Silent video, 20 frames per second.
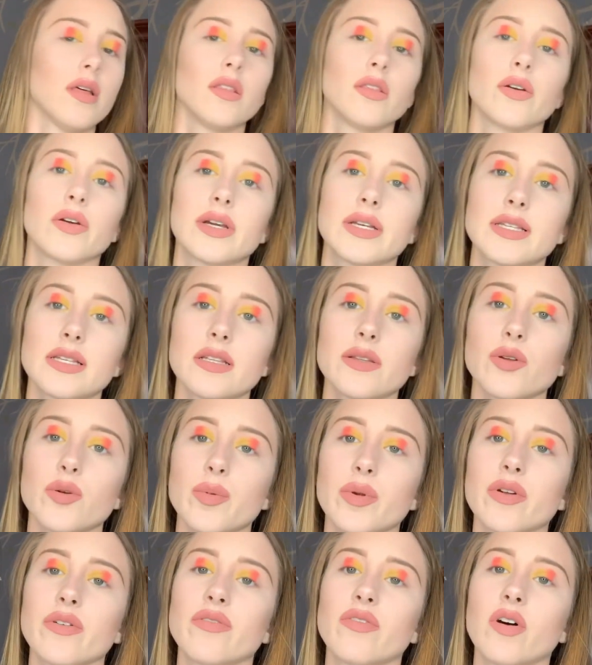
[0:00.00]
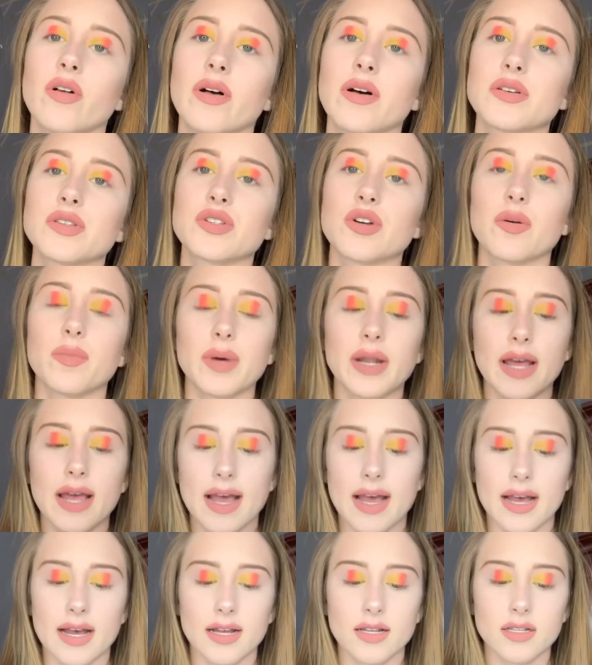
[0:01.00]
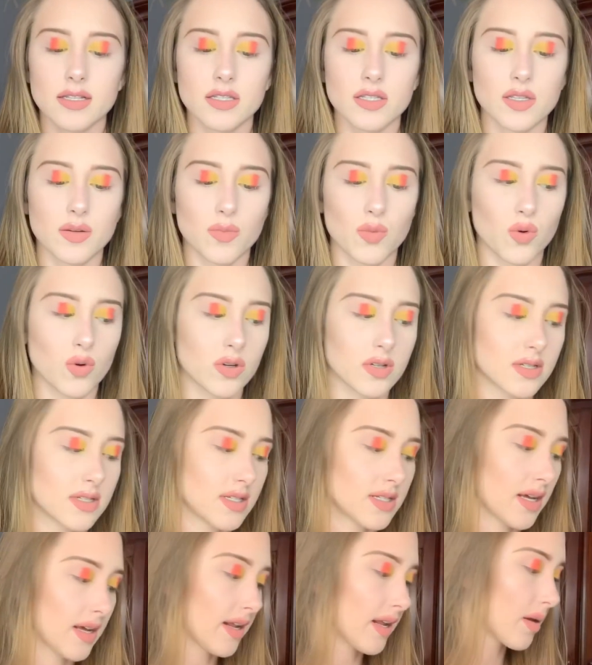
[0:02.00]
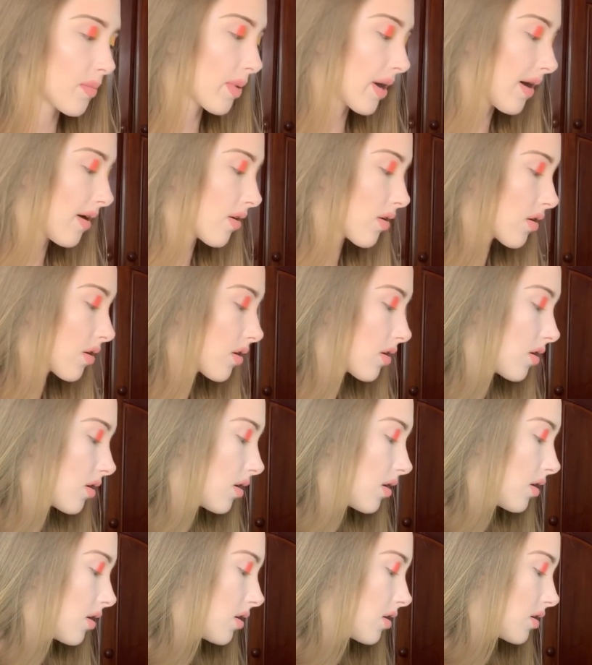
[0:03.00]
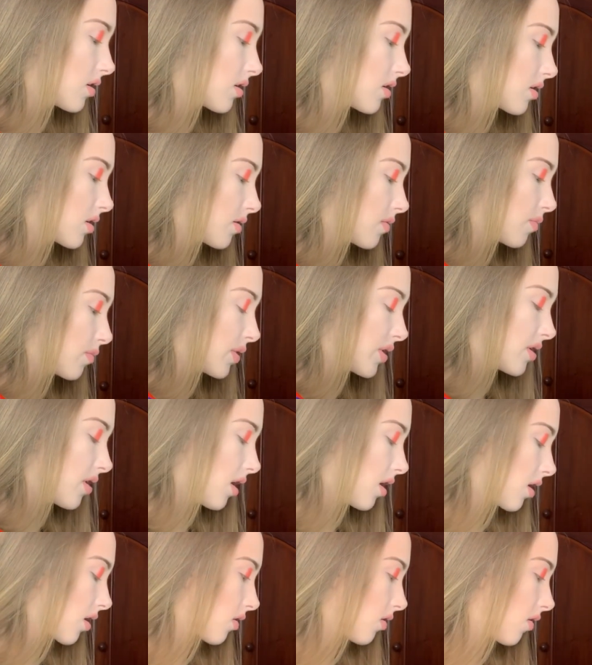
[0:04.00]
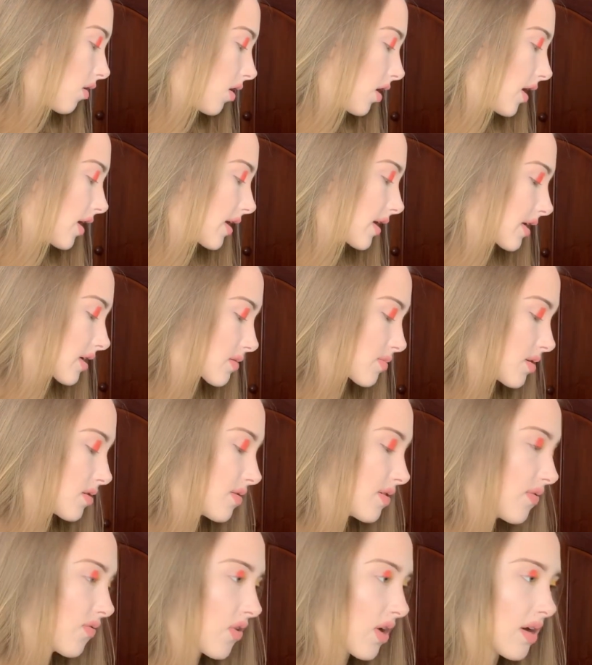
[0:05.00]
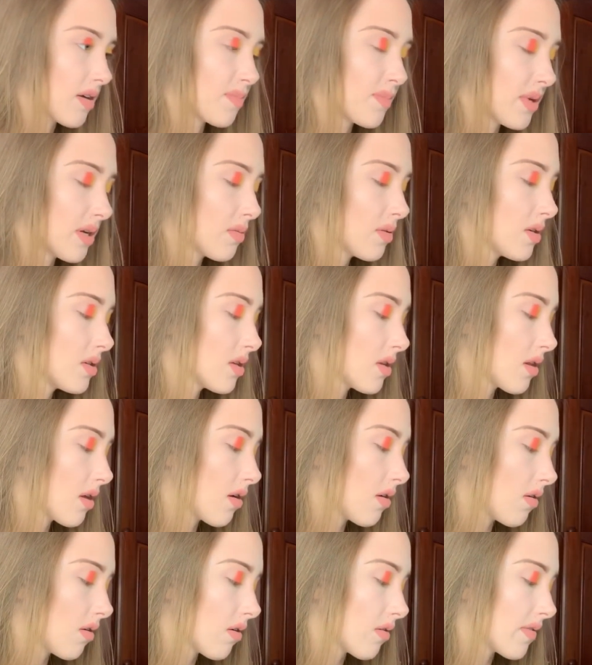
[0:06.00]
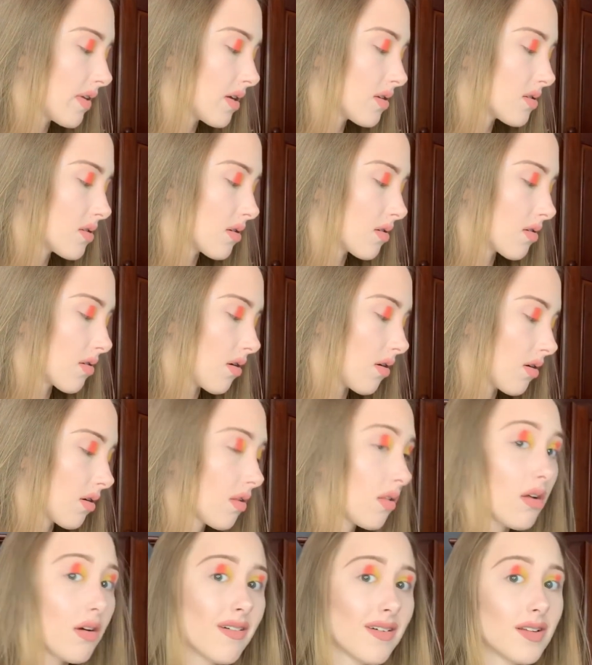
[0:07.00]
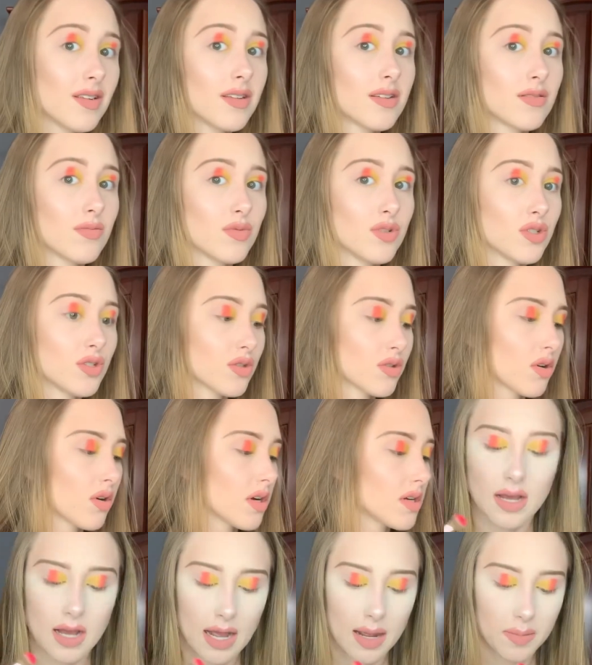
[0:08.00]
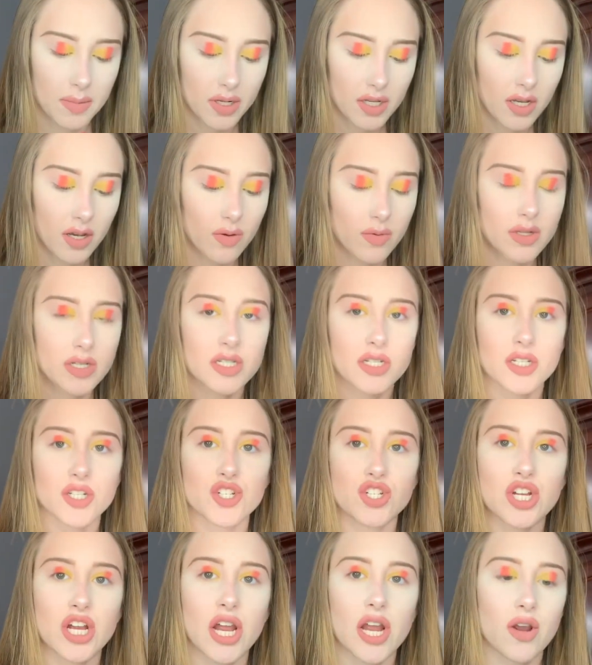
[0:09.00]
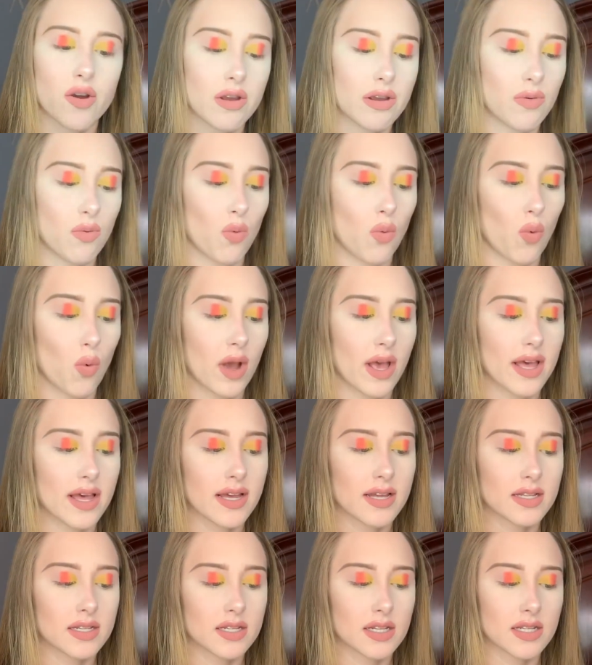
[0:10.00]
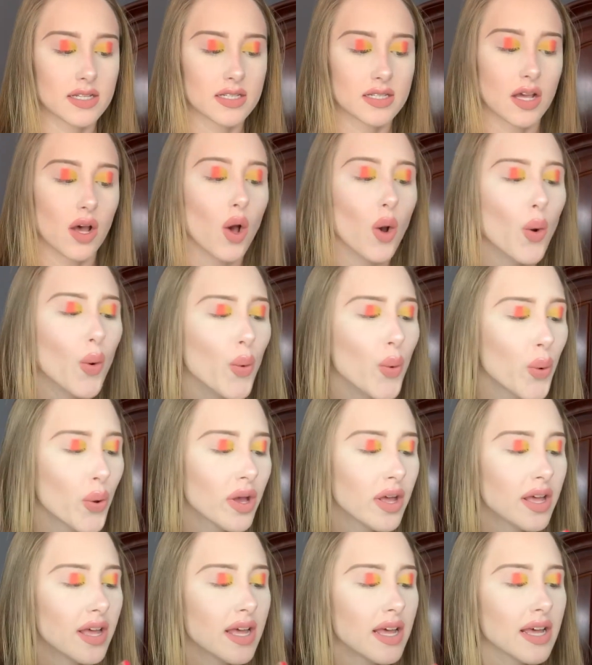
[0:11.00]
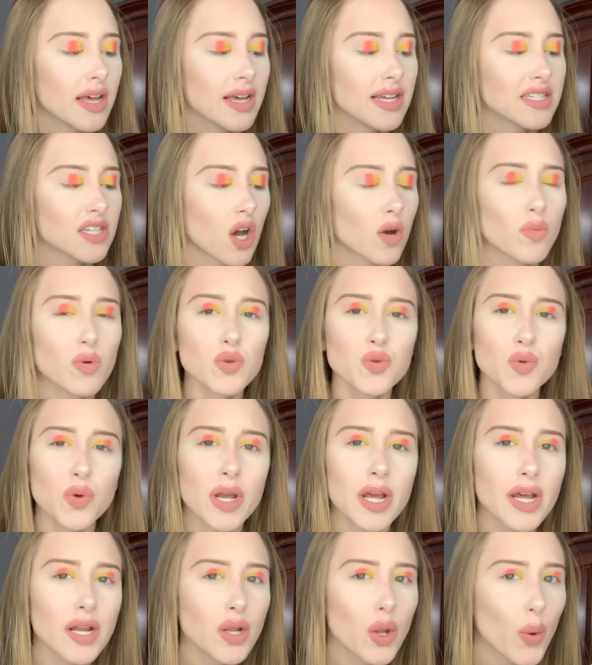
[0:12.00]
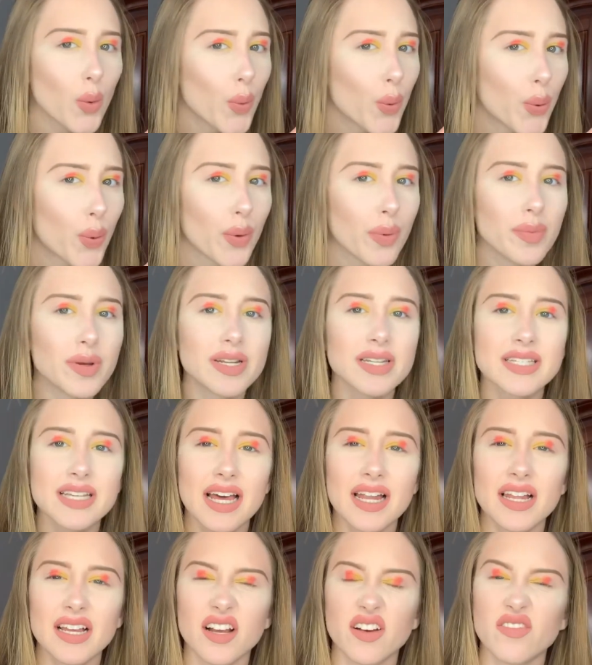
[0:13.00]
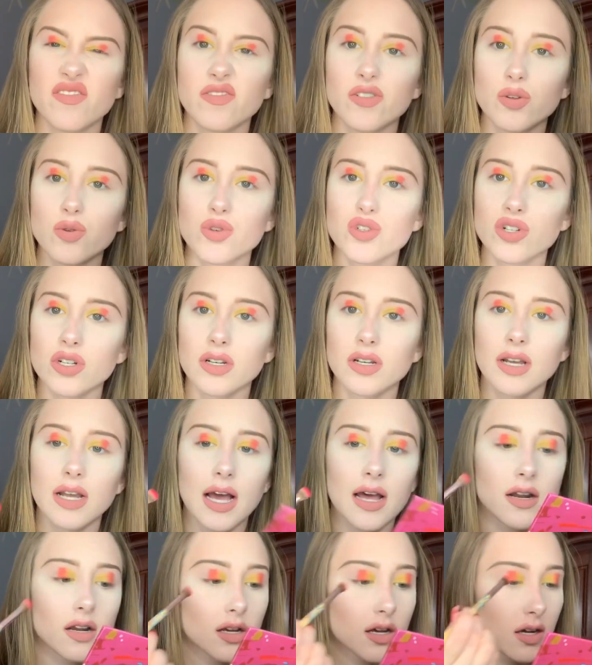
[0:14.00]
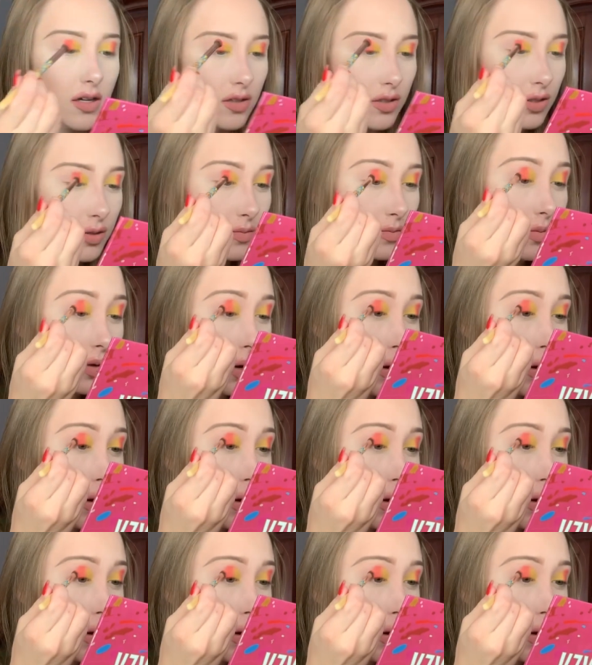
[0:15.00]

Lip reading: there is a little bit of fallout, so I'm going to add some more setting powder, but not a lot, and especially for how pigmented they are, that's not a lot, which is great. I'm going to go into Cherry Wet. It's almost red, but it's kind of like a fuchsia kind of color.